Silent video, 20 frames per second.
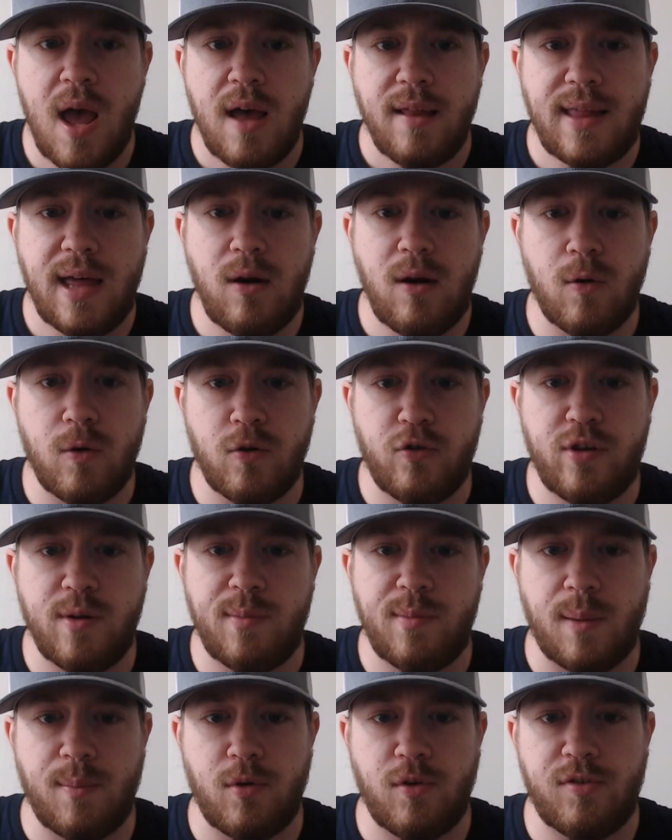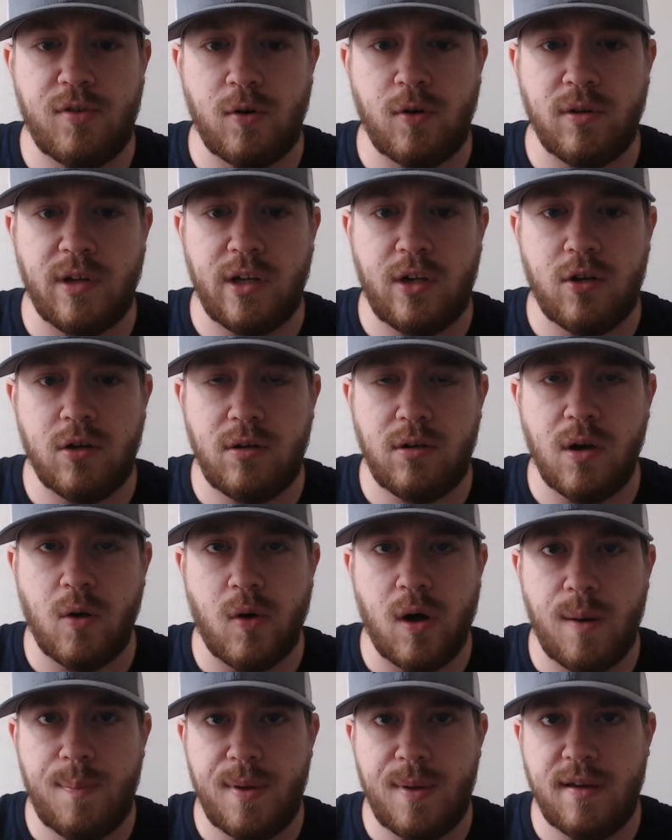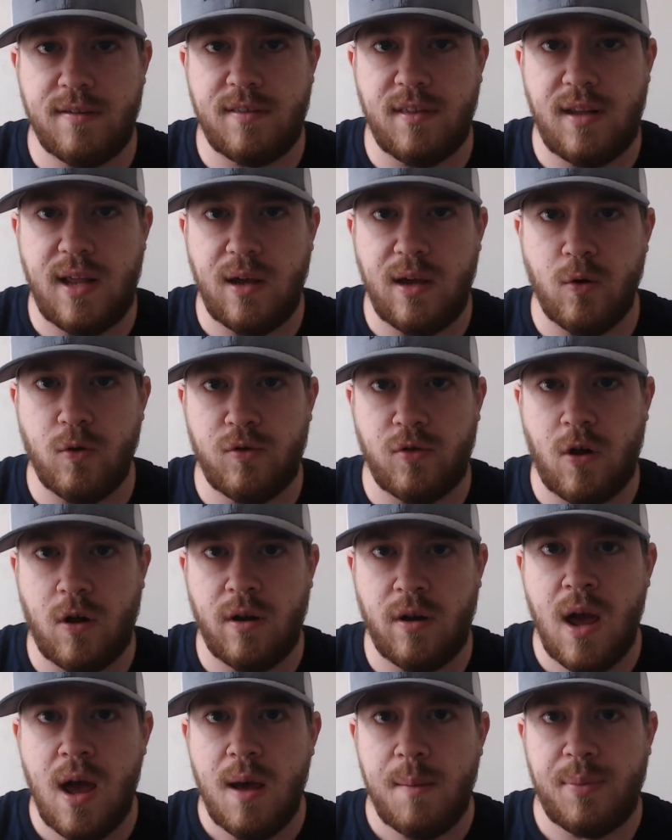That ownership number certainly could go up as the day goes on,